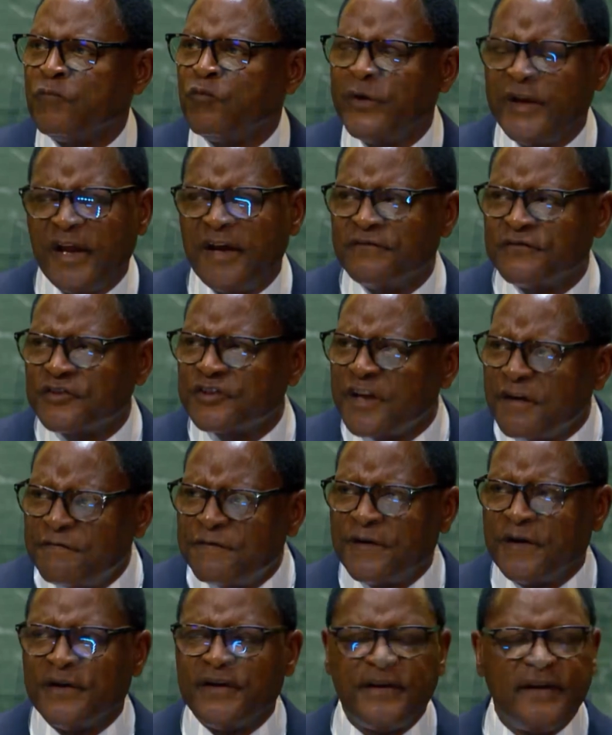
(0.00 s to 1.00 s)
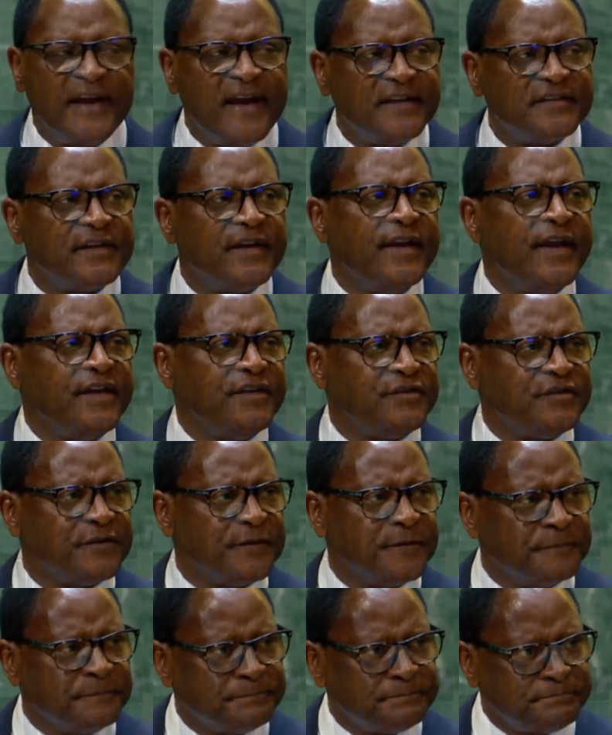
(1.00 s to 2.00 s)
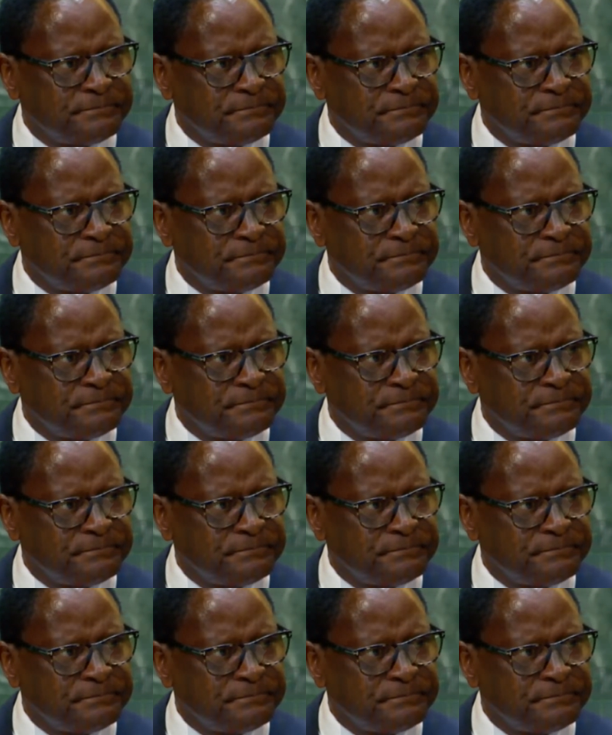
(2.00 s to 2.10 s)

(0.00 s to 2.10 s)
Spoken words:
We have suffered as a nation